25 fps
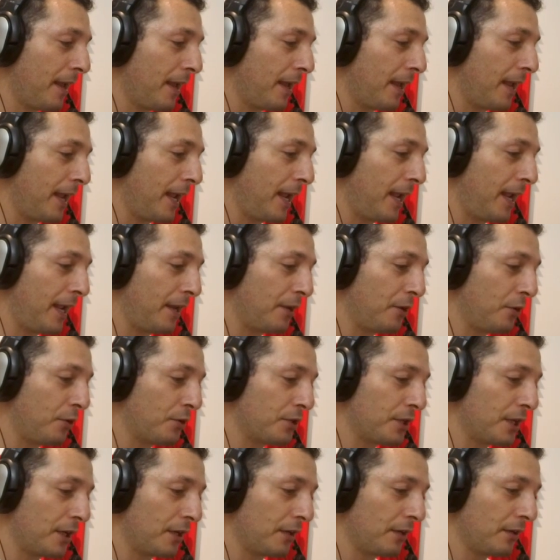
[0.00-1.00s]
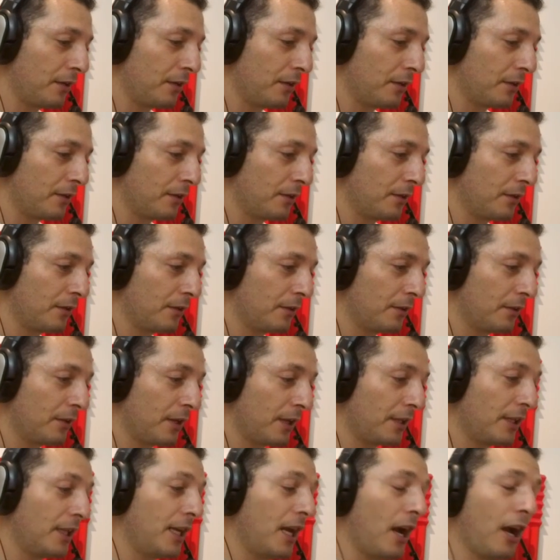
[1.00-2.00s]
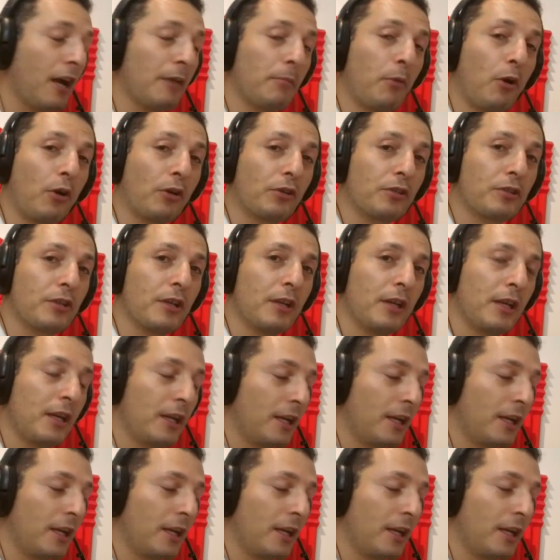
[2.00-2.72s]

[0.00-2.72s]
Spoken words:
and using the DI box